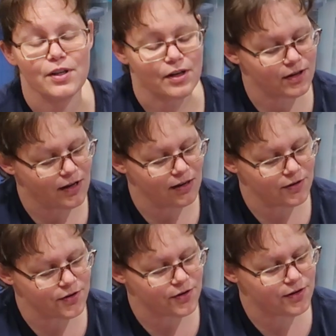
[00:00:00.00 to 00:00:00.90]
her
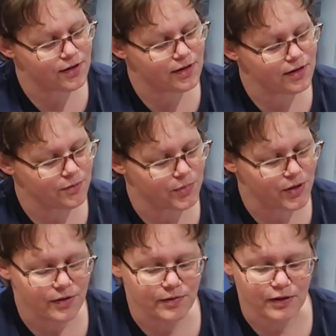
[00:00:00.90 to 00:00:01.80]
colors are still
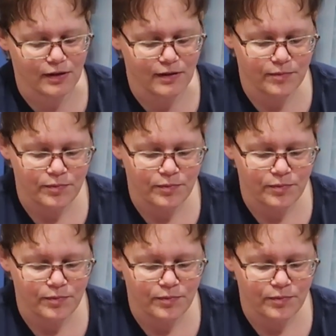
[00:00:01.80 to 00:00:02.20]
beautiful.